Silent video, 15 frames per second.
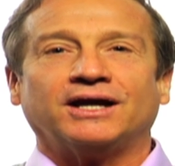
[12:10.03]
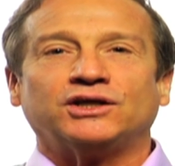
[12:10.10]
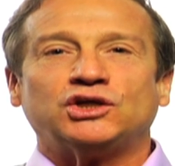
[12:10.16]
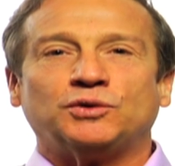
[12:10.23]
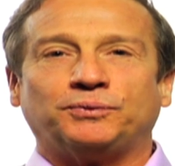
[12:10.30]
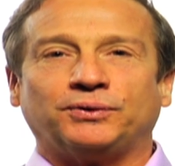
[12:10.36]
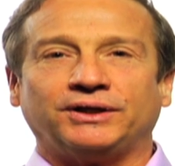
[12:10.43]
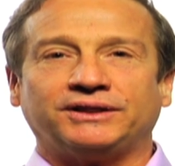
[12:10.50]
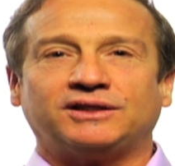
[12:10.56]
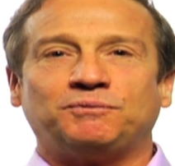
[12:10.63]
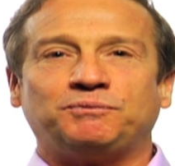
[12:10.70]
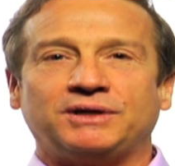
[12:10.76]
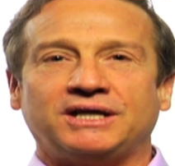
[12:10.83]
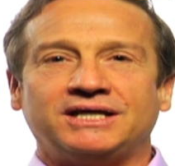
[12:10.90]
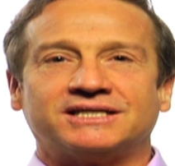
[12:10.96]
You put the
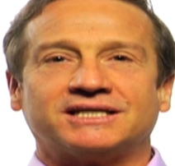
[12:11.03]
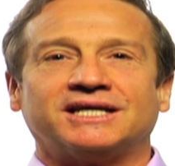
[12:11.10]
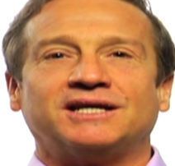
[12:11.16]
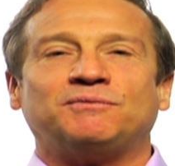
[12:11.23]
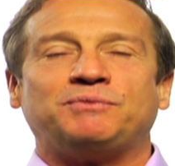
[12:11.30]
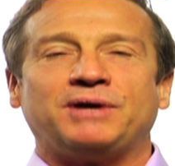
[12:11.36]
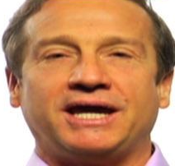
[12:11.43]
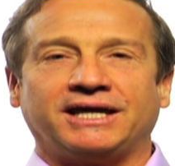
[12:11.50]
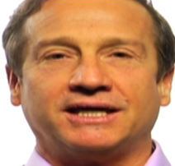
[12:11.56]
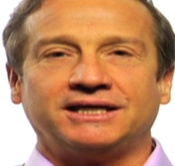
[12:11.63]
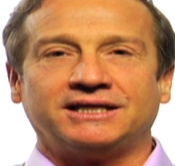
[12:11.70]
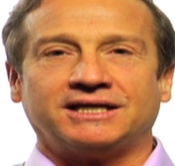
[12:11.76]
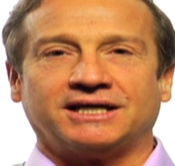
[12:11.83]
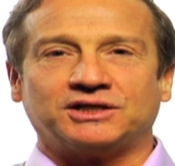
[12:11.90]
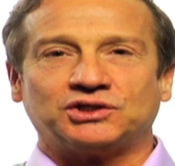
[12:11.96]
beets in a
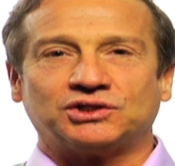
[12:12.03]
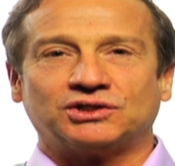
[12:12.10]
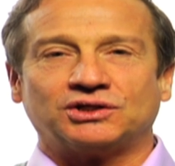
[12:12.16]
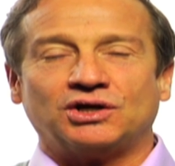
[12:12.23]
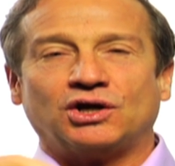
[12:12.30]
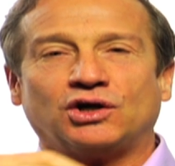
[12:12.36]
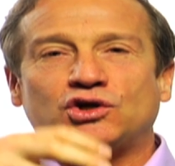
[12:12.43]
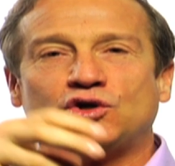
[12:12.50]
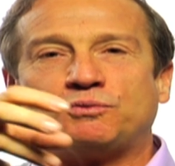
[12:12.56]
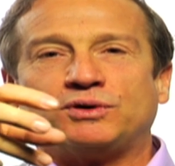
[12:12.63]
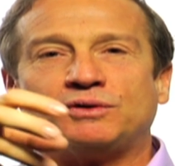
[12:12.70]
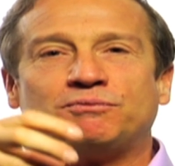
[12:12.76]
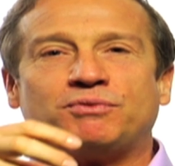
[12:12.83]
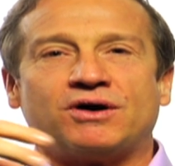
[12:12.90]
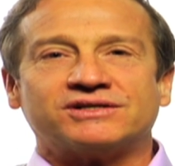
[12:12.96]
baking dish. You
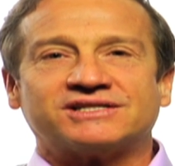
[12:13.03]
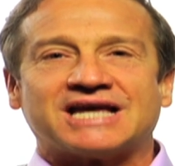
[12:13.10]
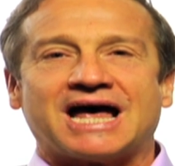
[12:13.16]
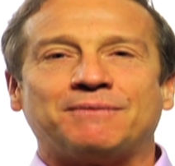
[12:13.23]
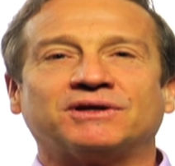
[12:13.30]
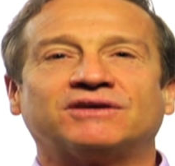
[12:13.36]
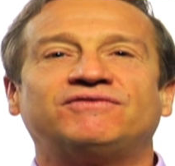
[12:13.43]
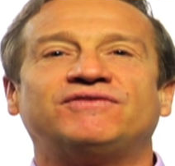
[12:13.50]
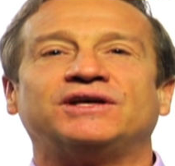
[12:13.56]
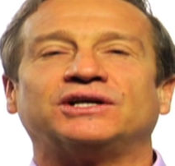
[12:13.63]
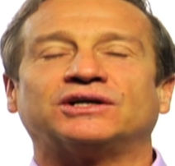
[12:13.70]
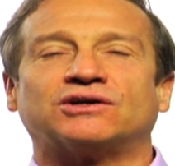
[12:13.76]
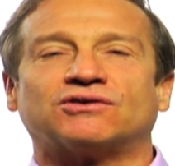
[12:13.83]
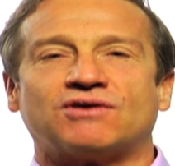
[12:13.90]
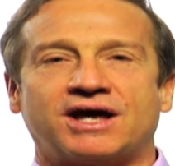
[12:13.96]
put balsamic
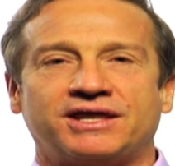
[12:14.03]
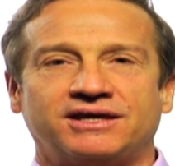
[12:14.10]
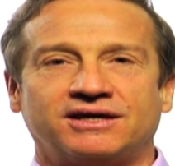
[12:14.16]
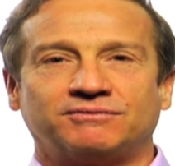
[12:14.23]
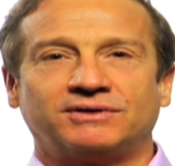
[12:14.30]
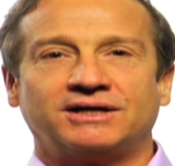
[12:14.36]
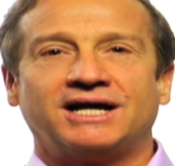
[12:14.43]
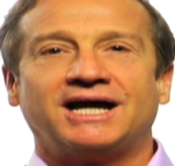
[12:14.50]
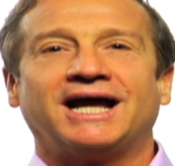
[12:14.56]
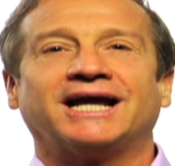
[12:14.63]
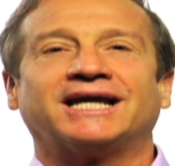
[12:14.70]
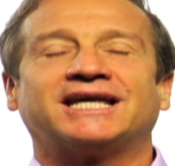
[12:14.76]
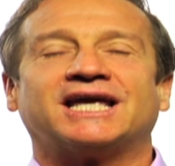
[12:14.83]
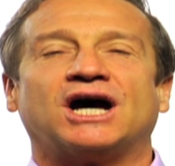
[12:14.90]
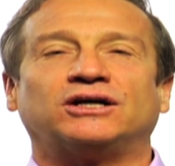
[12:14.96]
vinegar on them,
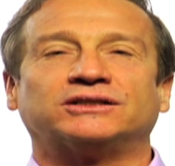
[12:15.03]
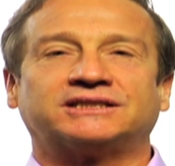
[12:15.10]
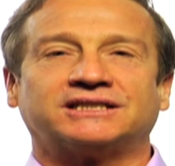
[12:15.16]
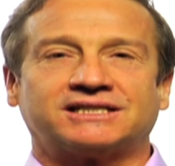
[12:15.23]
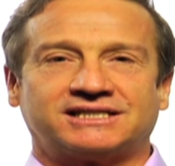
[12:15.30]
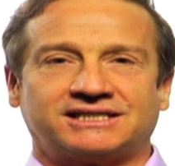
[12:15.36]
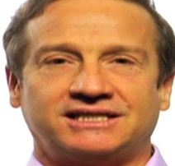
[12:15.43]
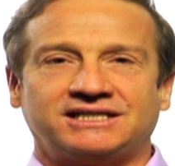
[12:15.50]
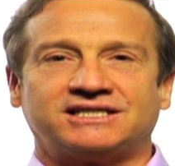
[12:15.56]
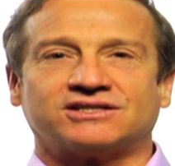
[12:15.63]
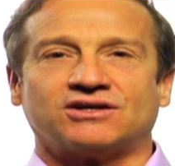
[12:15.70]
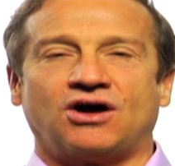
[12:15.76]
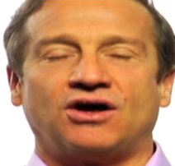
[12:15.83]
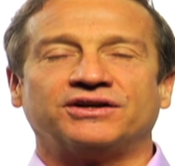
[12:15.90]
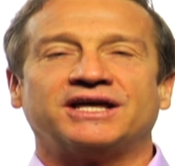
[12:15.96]
Celtic sea
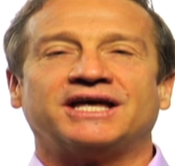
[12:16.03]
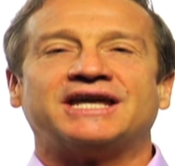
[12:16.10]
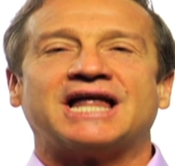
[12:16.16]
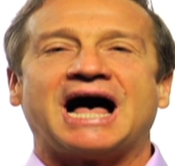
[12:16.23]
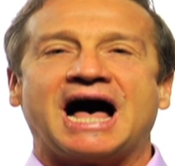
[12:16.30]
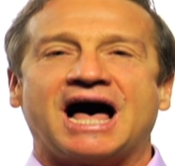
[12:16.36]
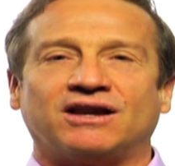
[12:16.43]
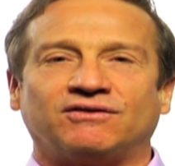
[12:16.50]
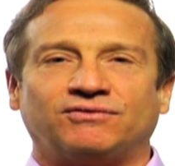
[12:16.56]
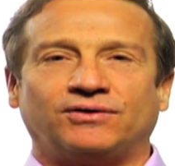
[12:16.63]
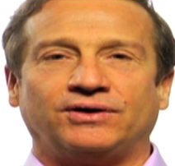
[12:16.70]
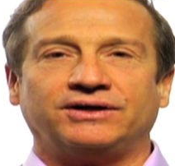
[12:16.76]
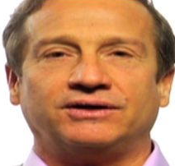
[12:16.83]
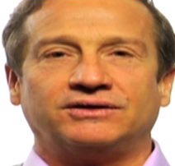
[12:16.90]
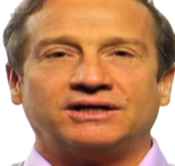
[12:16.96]
salt, and olive
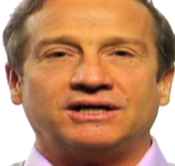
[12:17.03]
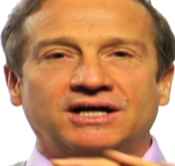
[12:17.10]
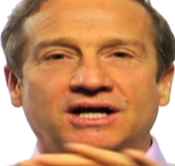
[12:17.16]
oil.